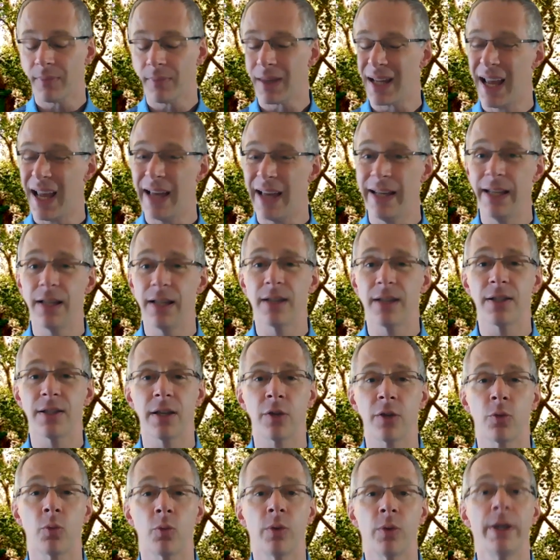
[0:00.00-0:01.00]
And he does
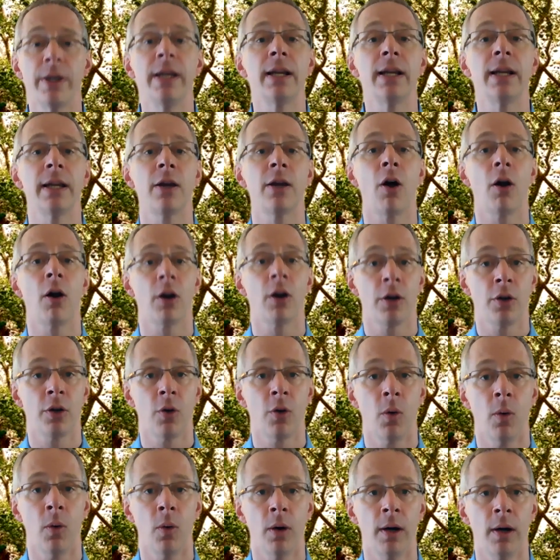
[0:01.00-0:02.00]
this really
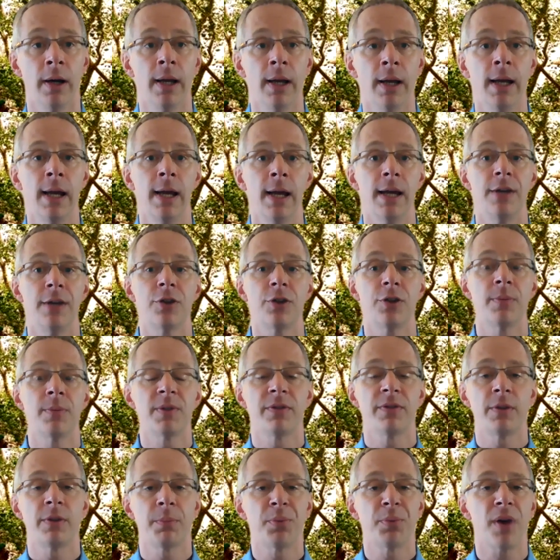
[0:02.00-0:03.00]
hardcore. In terms of
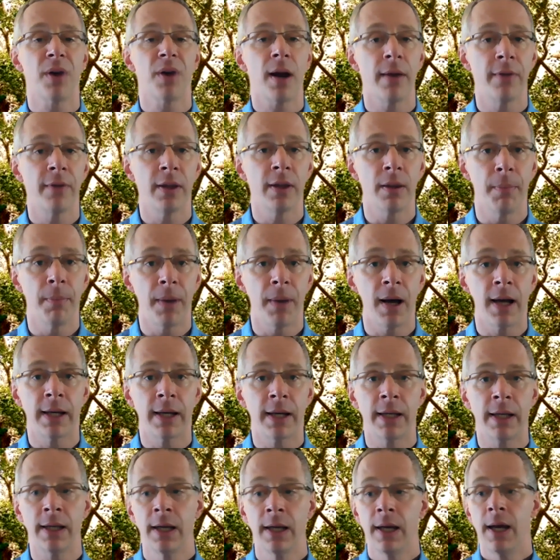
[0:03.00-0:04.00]
depriving the
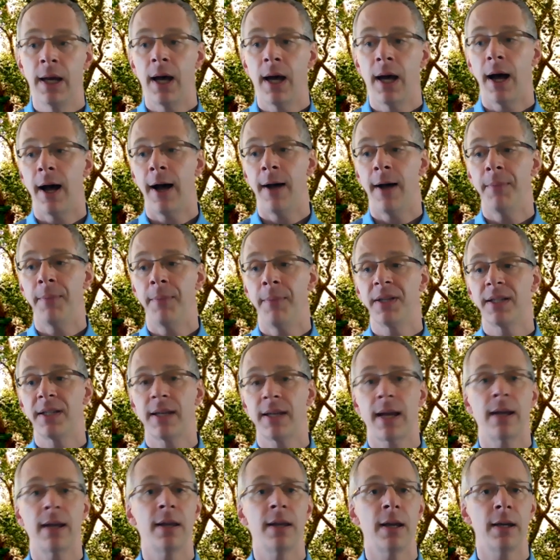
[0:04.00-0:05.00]
body, it's
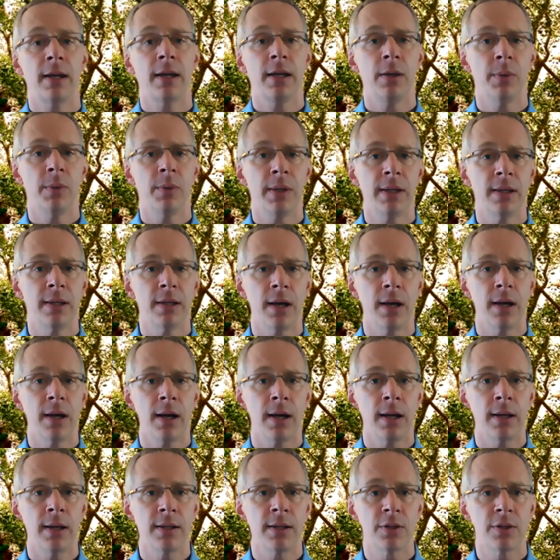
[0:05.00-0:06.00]
said that he would
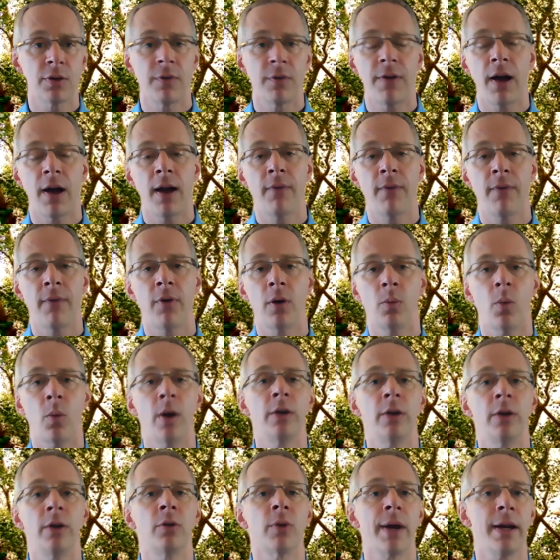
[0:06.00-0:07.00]
survive on
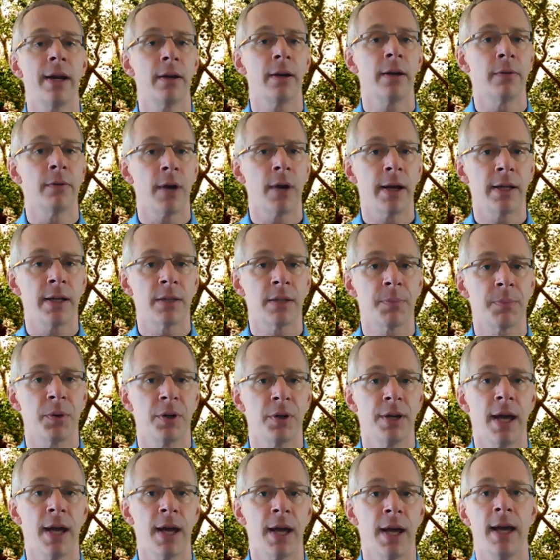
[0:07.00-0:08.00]
1 grain of rice per
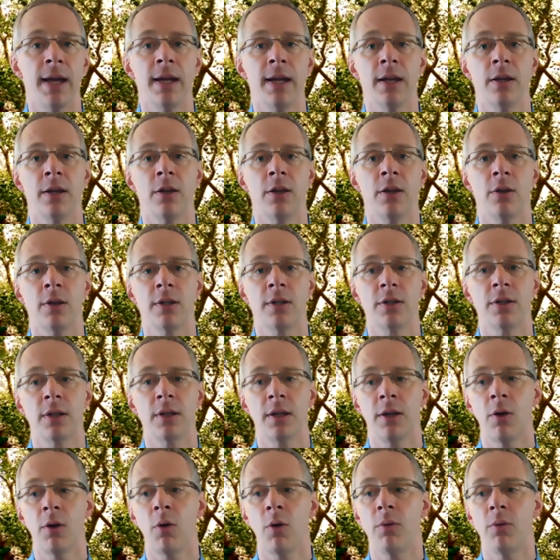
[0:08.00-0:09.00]
day, and
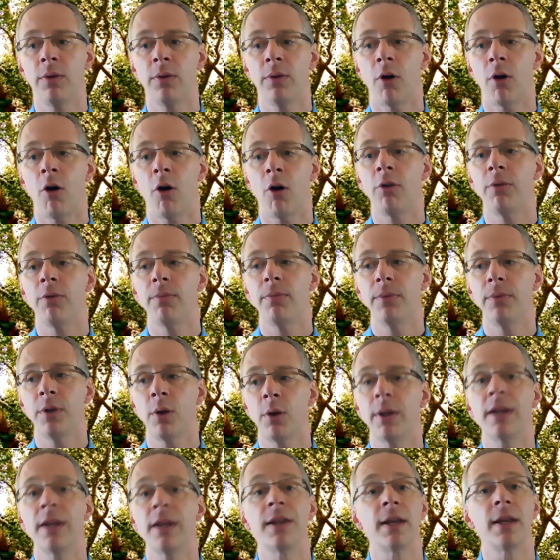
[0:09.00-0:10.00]
the
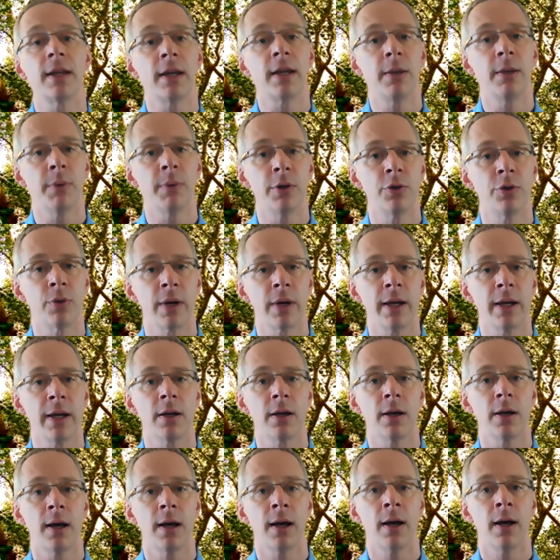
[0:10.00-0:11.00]
only thing that he would drink
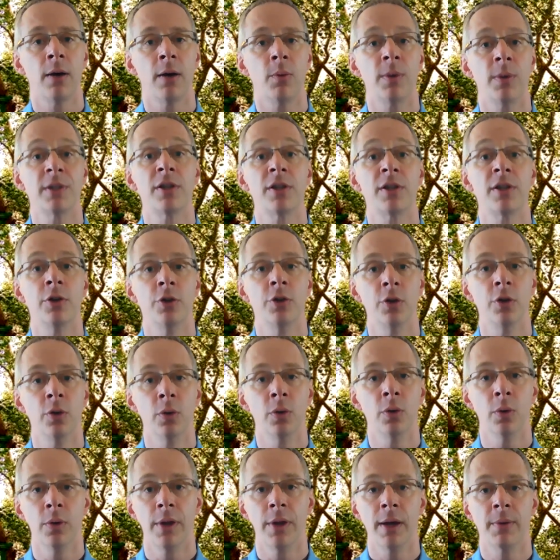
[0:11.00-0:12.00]
was the
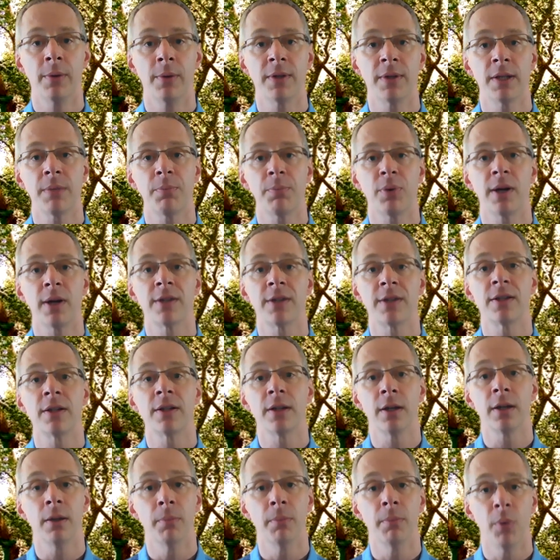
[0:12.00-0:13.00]
dew that was present
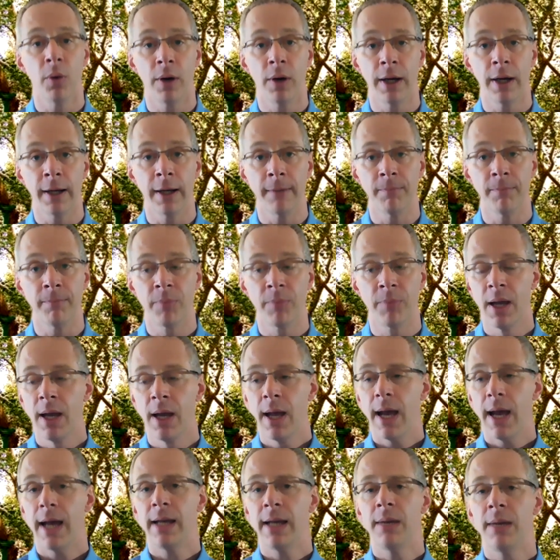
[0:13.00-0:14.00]
in the morning.
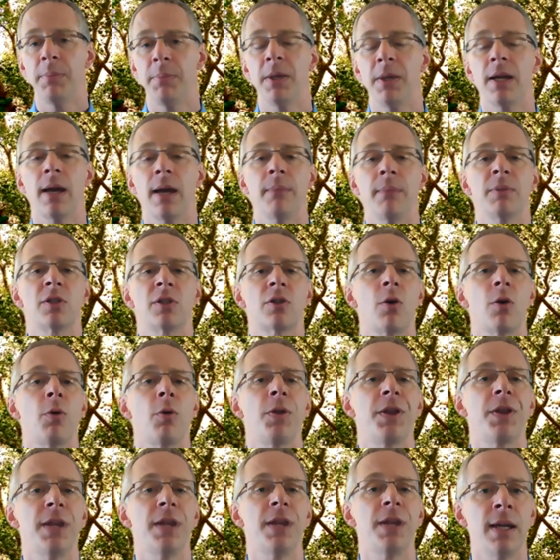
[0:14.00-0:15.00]
And he became so
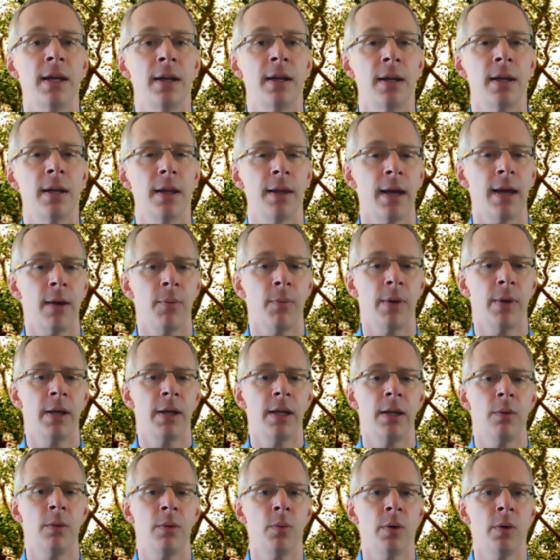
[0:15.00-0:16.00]
thin that when
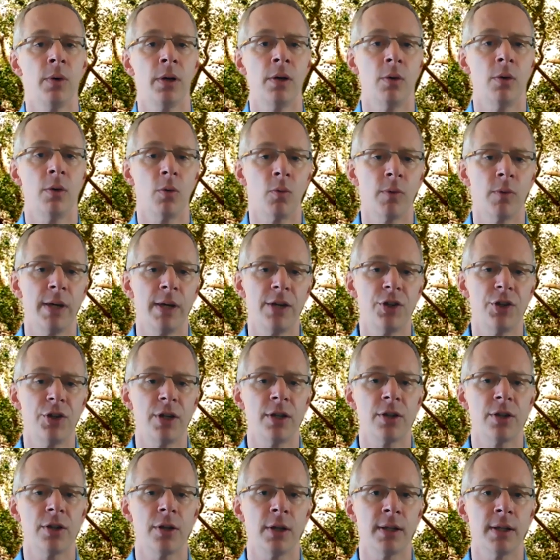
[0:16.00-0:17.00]
he would reach
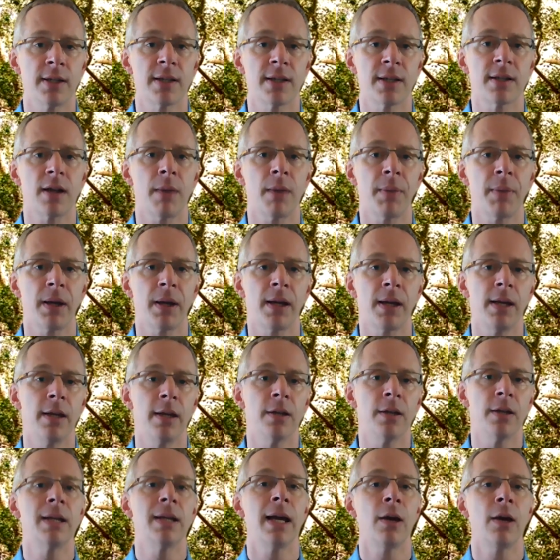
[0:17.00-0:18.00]
into his stomach, he could
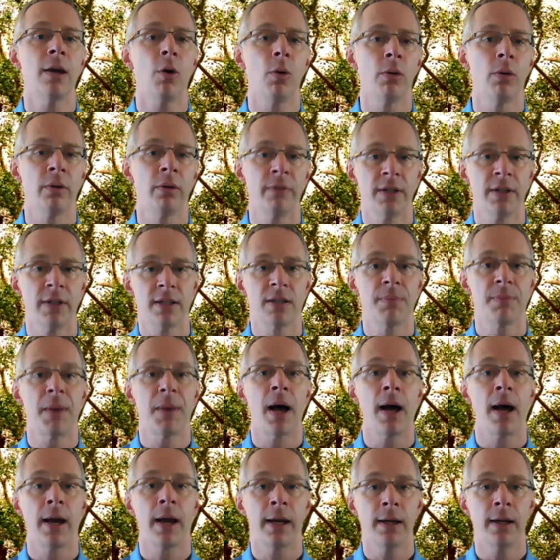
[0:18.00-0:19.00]
take hold of his
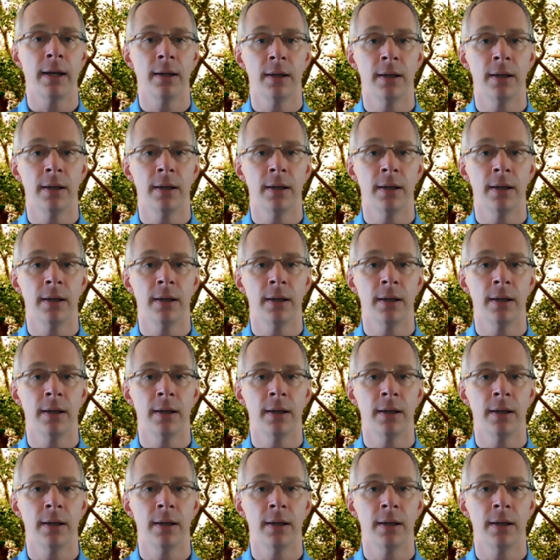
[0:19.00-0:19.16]
spine.